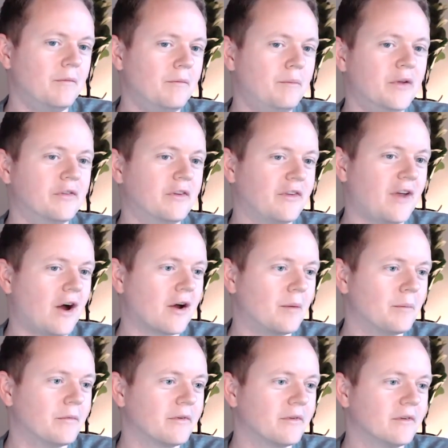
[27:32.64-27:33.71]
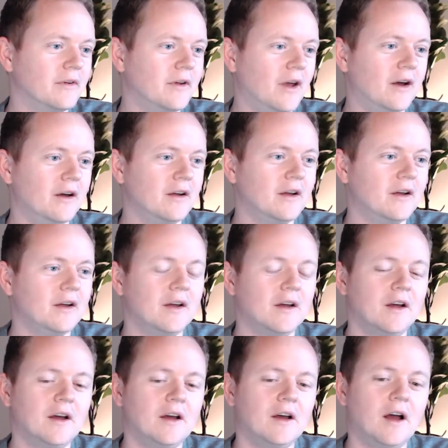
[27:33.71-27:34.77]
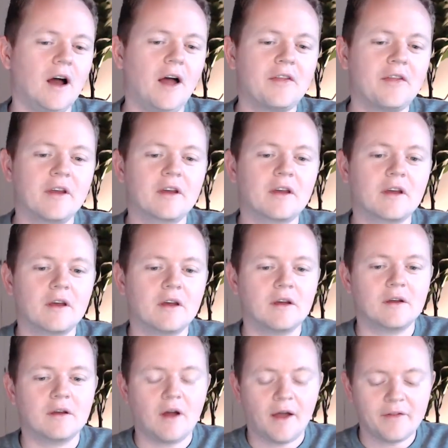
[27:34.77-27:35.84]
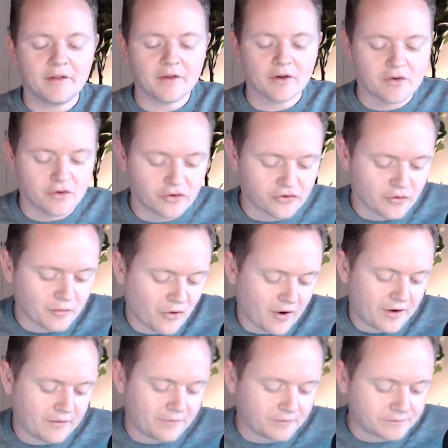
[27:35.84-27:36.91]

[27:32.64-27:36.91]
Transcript: business outcomes? Yeah. I think the crucial point